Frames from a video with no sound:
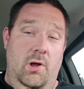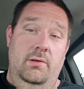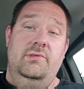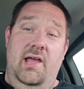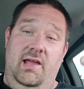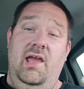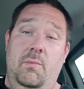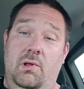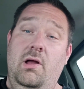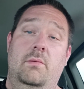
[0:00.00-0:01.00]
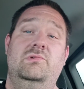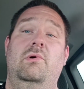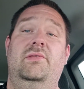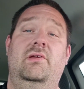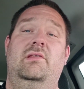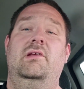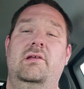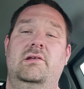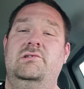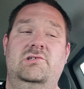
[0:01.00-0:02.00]
Well, that cable comes with it.
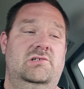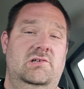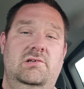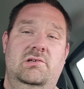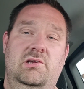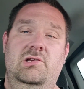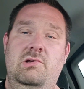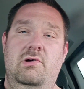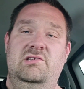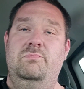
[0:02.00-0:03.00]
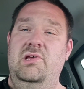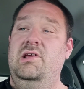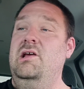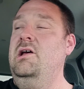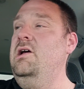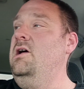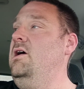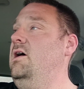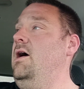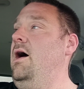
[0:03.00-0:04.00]
It is just a USB.
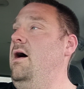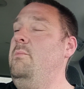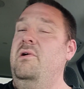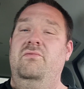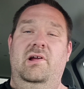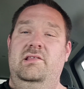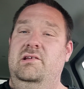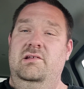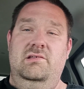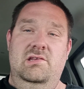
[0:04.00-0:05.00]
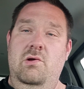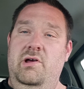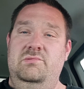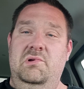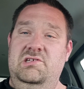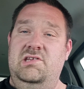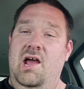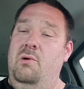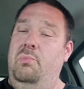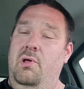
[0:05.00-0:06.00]
I forget the USB
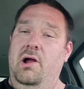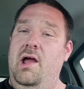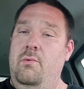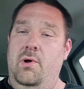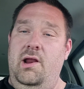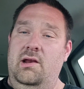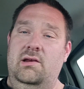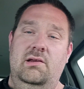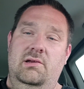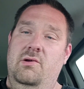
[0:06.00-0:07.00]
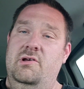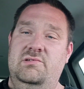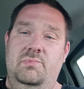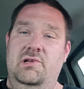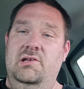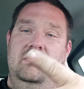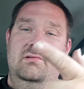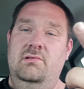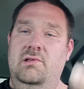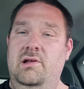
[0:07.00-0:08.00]
style plug on one end and USB
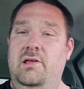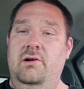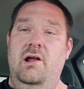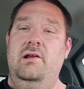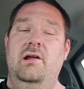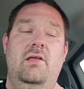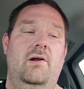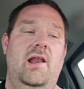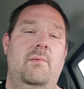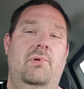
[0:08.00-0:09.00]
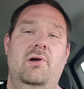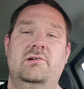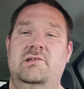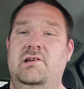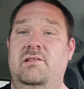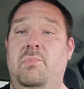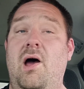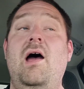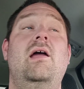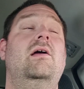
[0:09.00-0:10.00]
the other on the other end that plugs into the
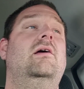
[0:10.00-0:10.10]
Pi.